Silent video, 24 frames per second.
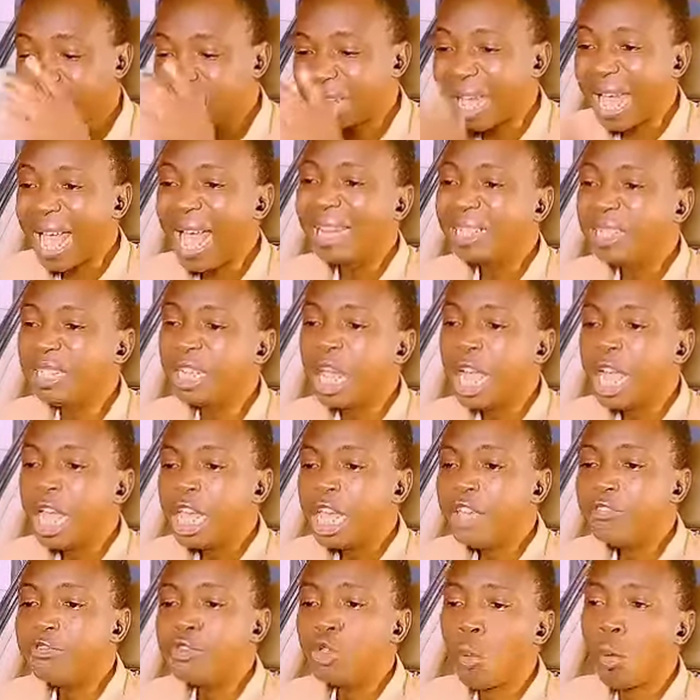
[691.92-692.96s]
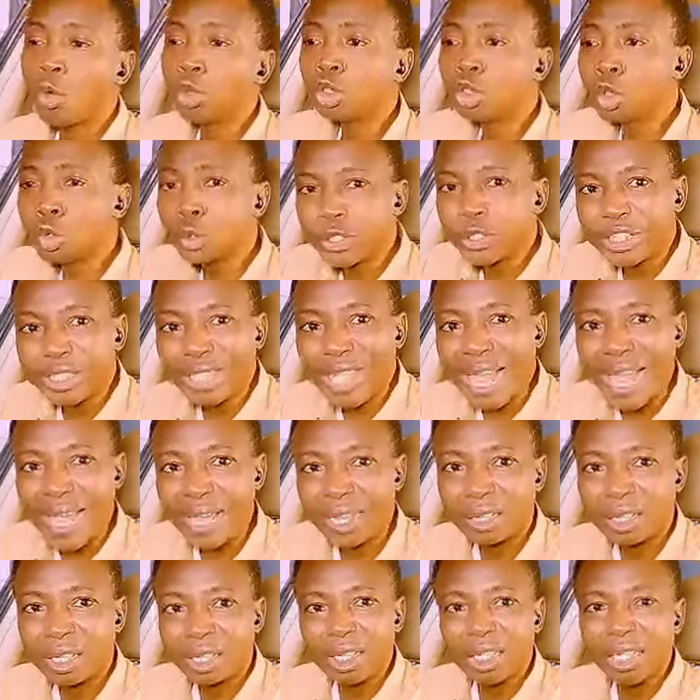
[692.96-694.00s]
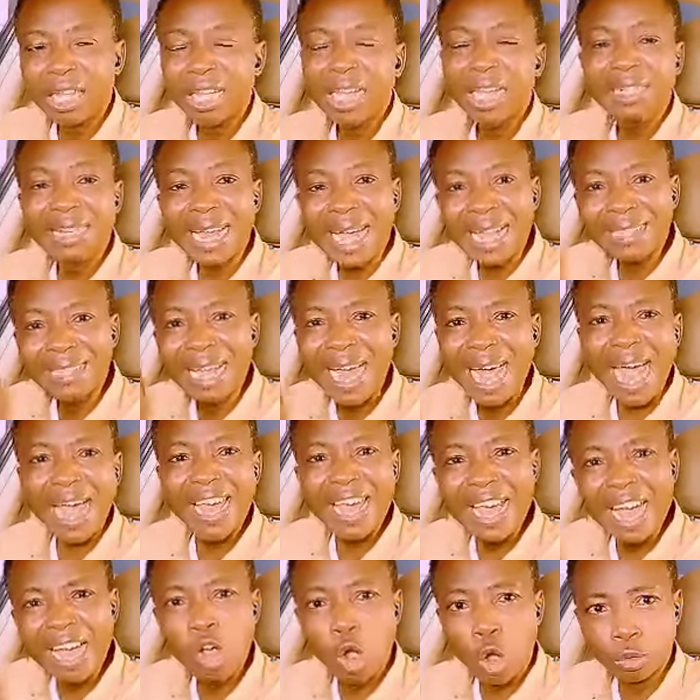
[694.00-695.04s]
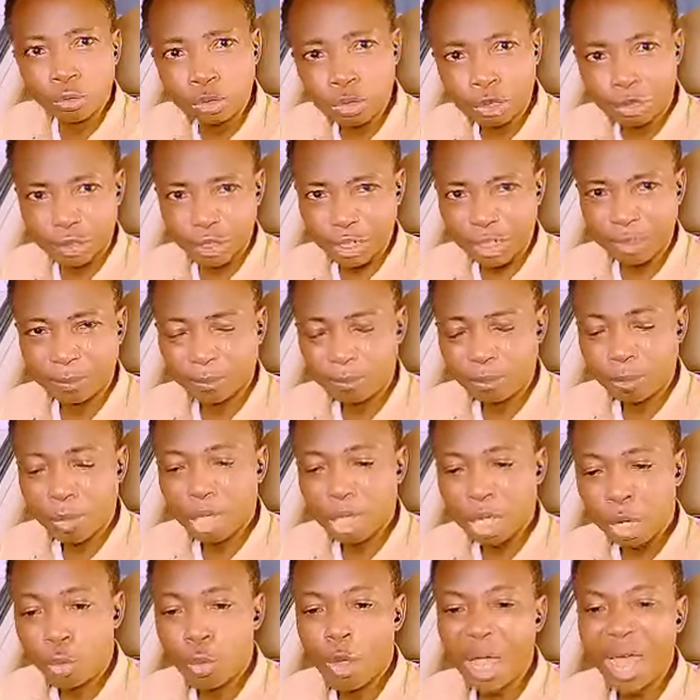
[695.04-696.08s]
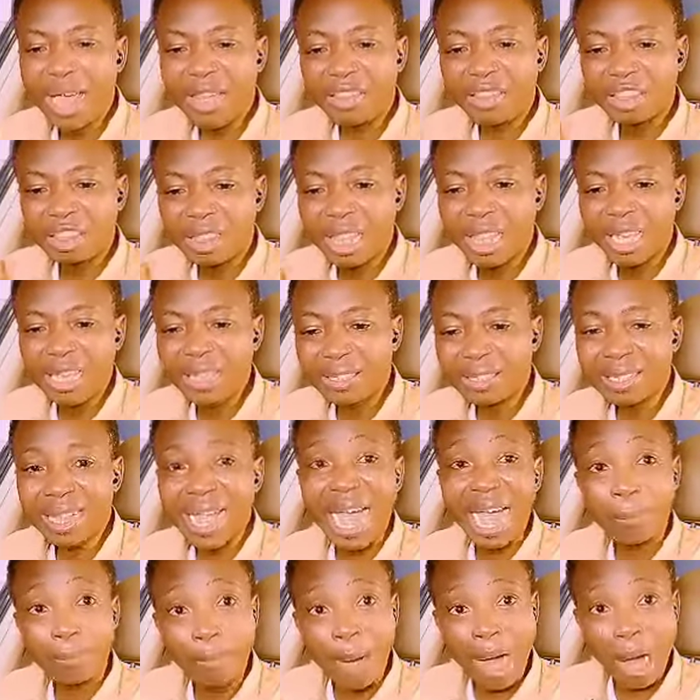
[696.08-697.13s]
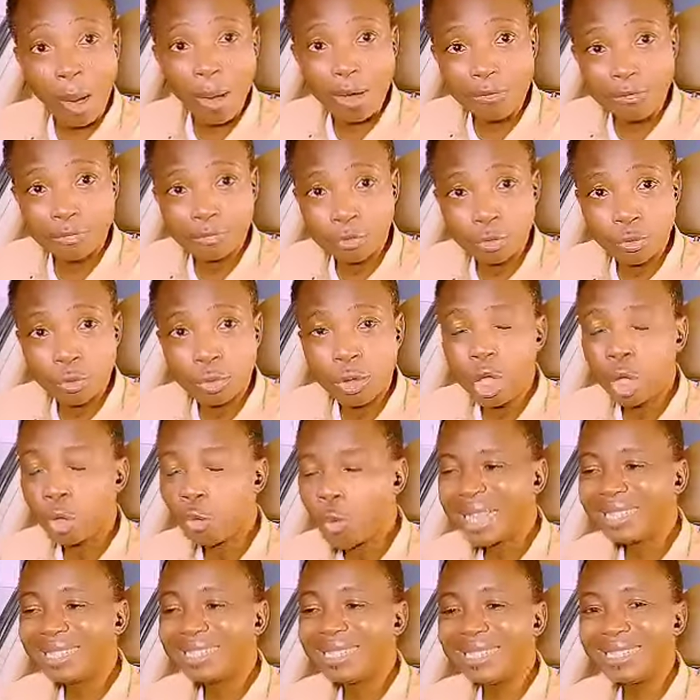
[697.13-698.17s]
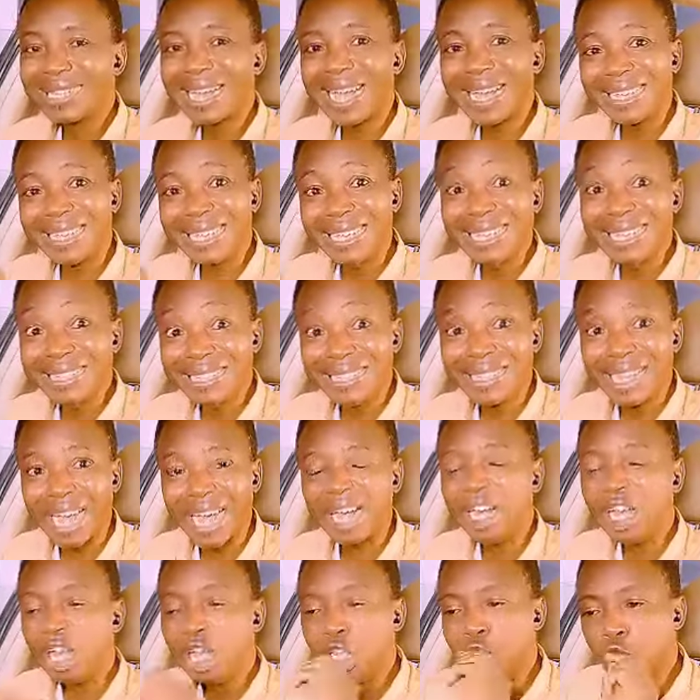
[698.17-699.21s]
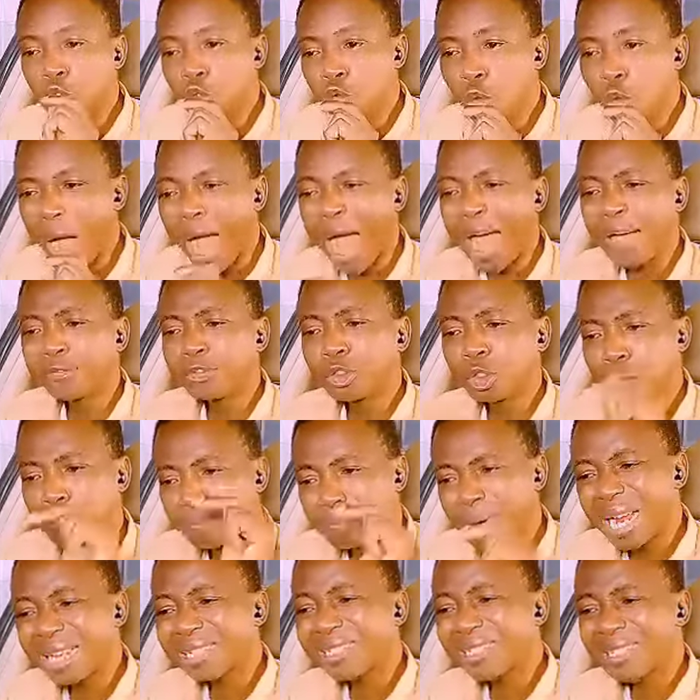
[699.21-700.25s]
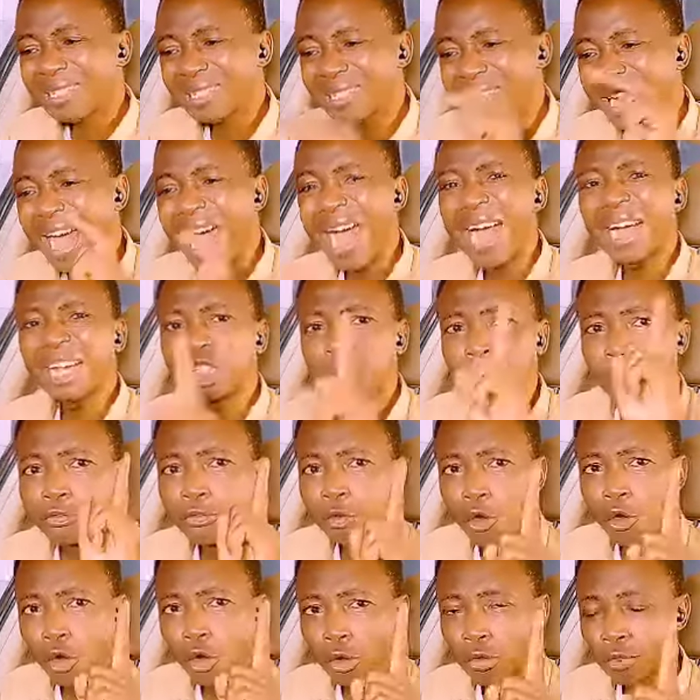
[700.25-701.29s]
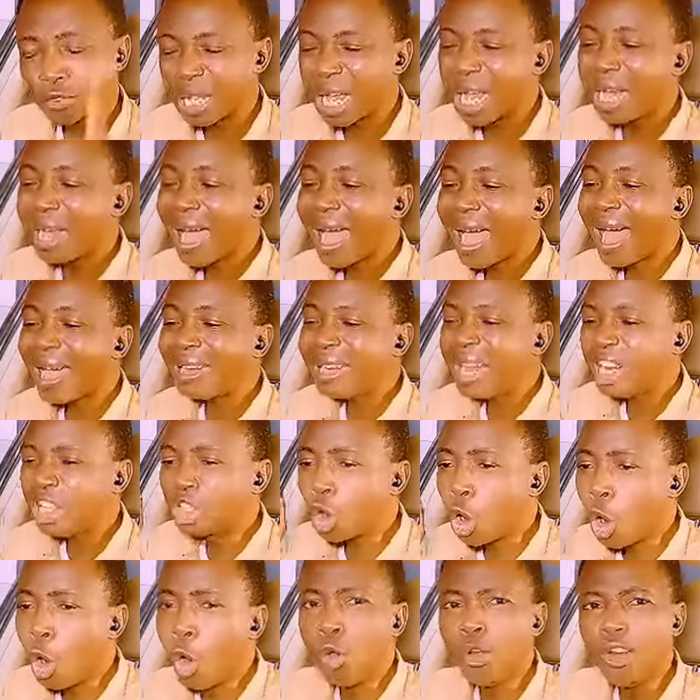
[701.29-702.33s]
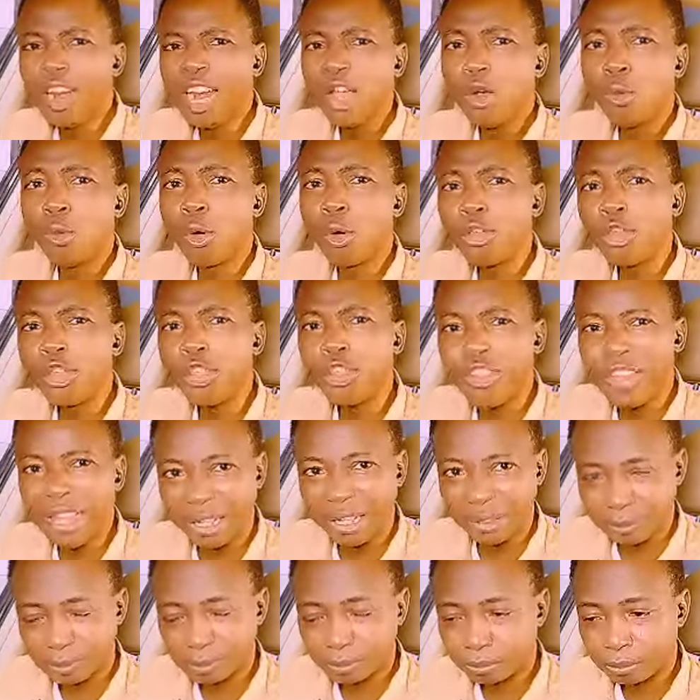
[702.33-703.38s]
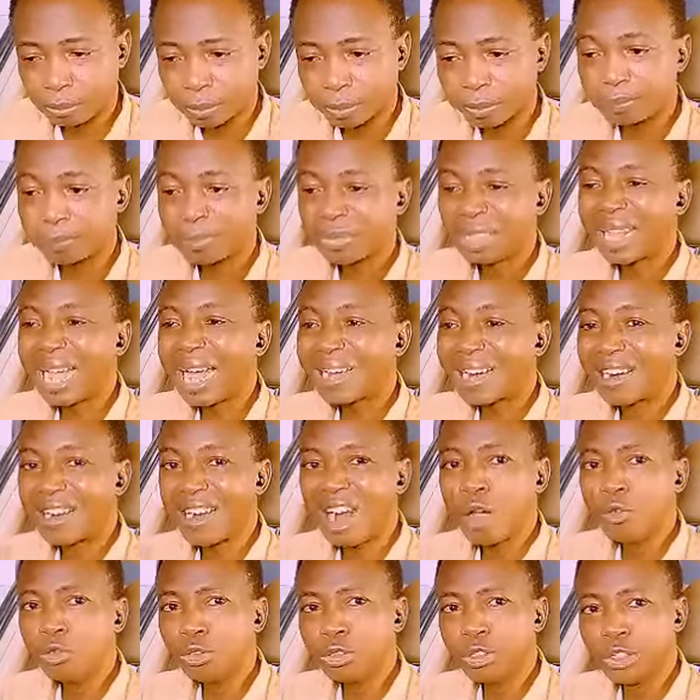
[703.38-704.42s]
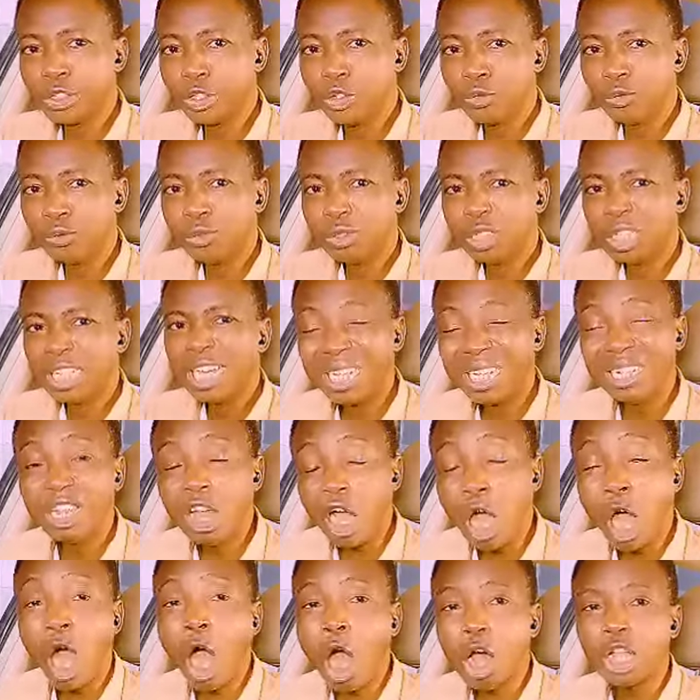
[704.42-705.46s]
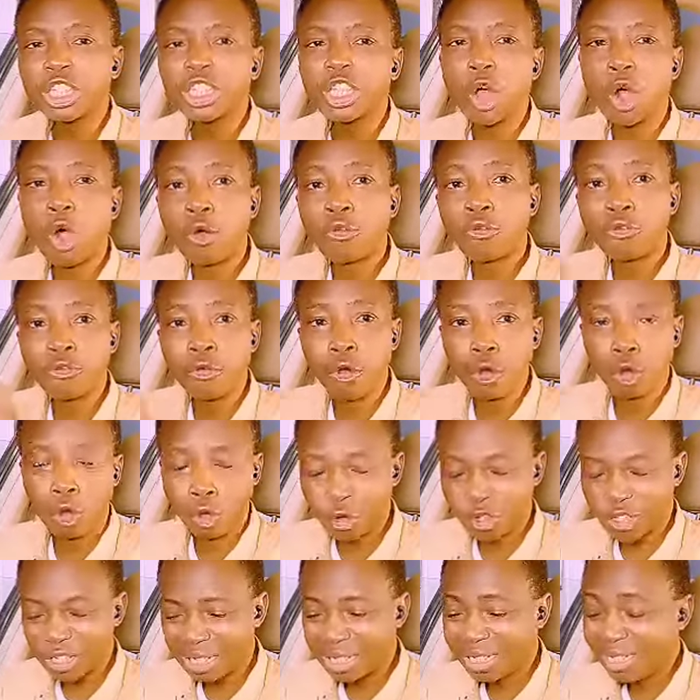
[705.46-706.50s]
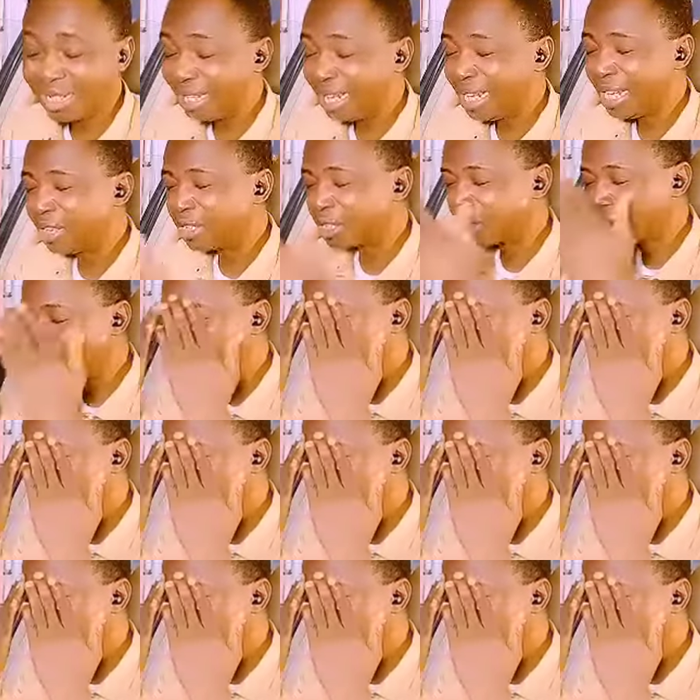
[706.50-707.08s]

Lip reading: And if you want to stay in that higher country where things are powerful, where things are easier, you have to practice the act of focus. And there is only one thing that grounds you in the art of focusing. It is